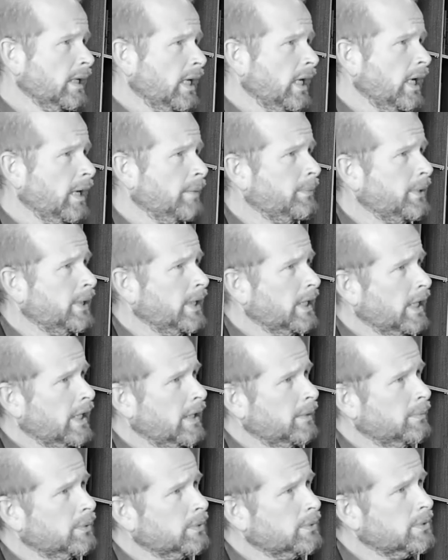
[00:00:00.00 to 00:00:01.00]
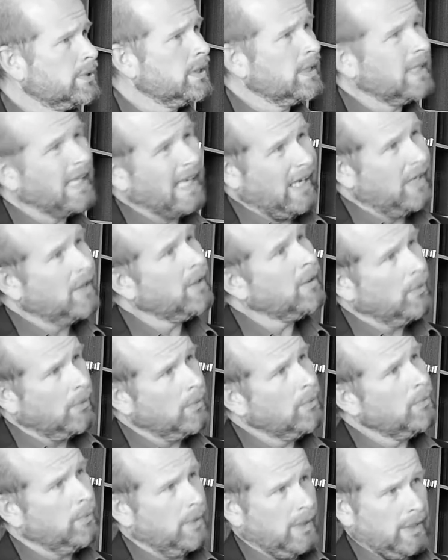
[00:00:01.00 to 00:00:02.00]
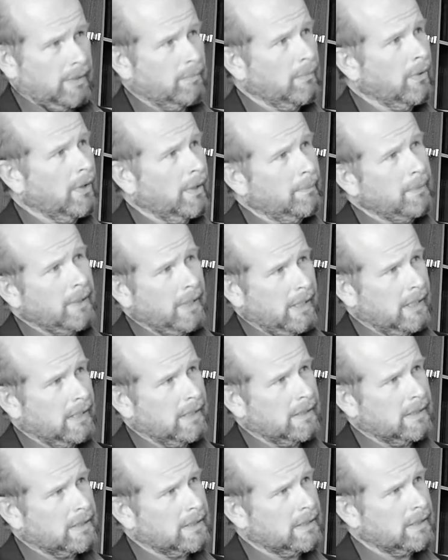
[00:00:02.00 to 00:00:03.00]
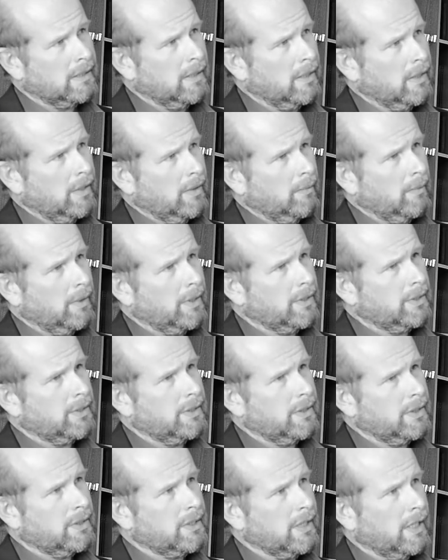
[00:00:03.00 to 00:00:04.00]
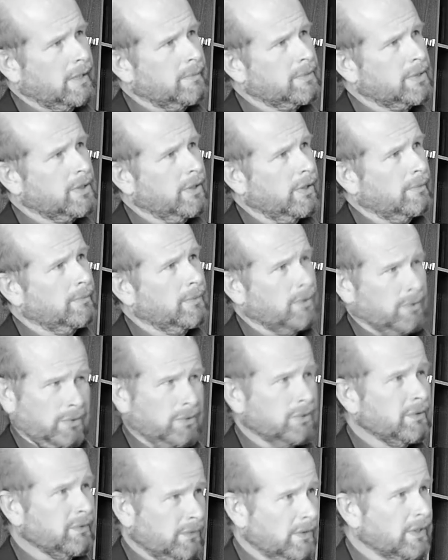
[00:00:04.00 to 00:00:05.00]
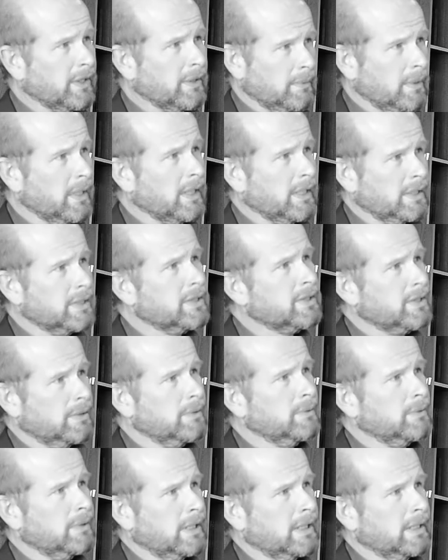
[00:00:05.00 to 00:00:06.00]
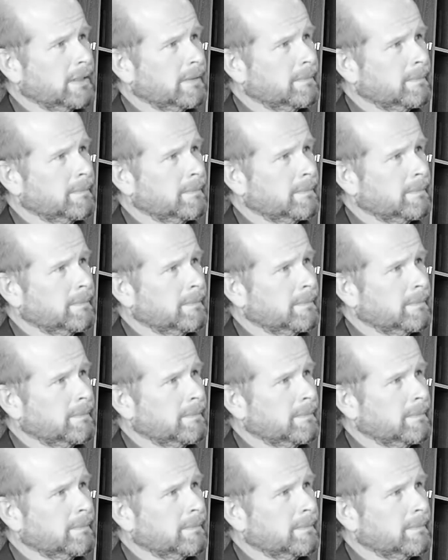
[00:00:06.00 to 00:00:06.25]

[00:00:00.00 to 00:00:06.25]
at being able to get along with my peers whilst at the same time not doing very well at schooling.